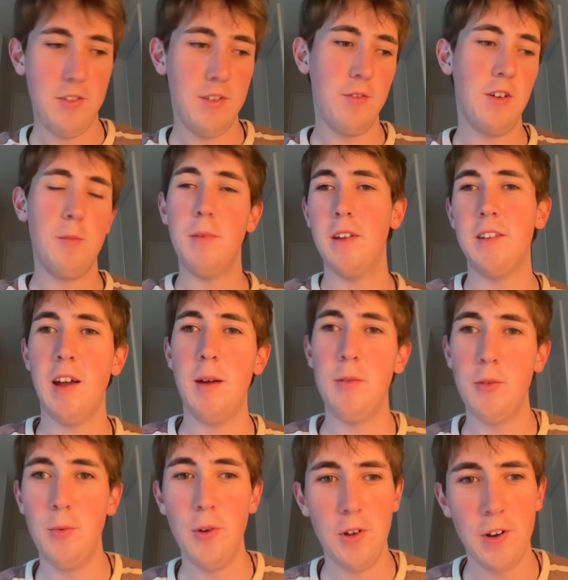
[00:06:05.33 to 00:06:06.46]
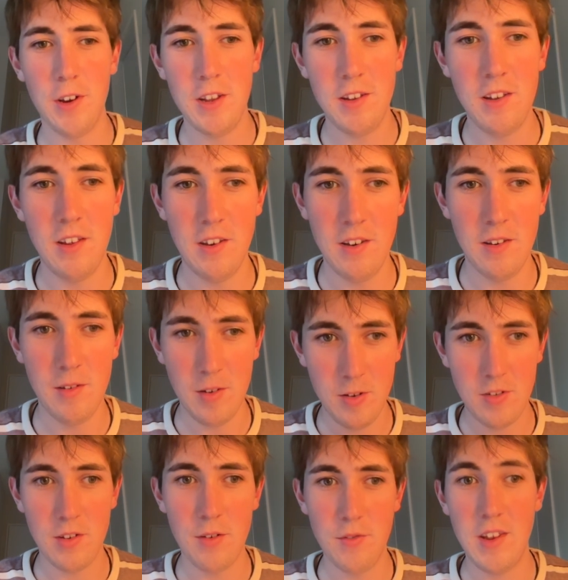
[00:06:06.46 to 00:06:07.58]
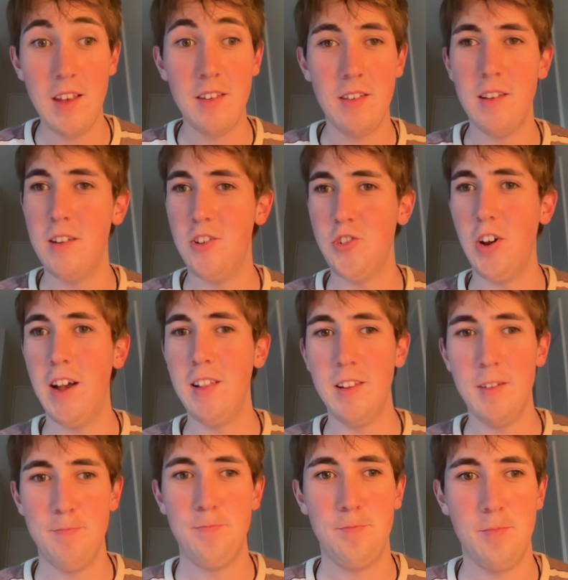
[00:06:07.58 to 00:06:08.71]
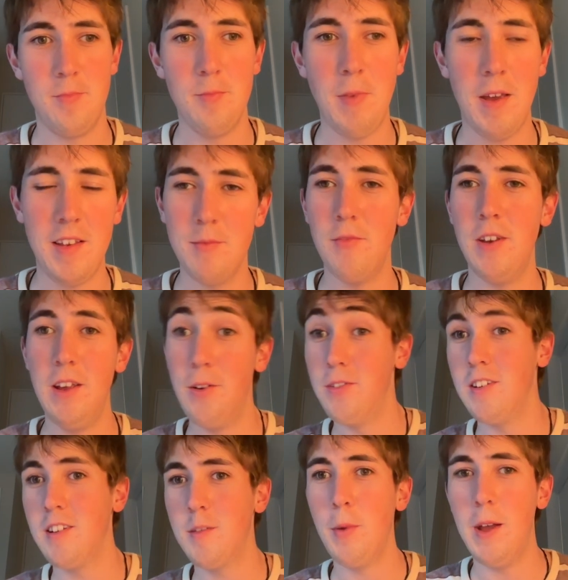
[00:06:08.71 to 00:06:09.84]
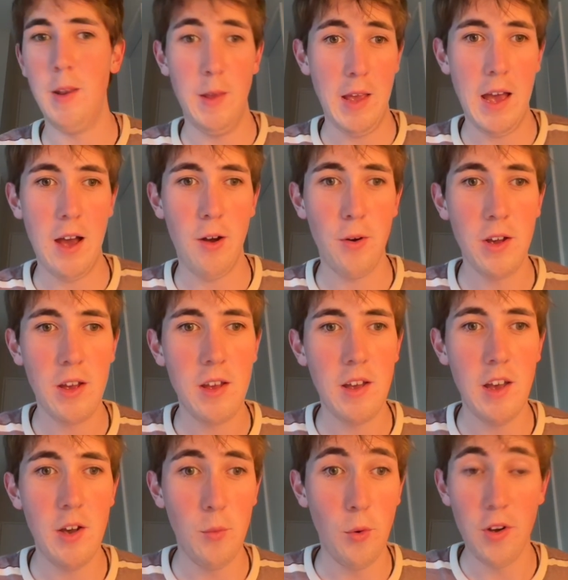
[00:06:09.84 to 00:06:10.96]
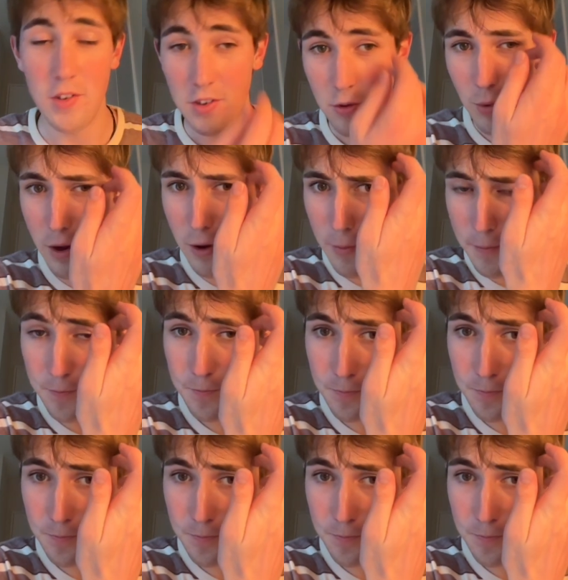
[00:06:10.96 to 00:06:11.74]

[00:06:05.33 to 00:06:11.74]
So I've got a bit of time to work on it and sort of test it and trial it, make some videos explaining how it works as well.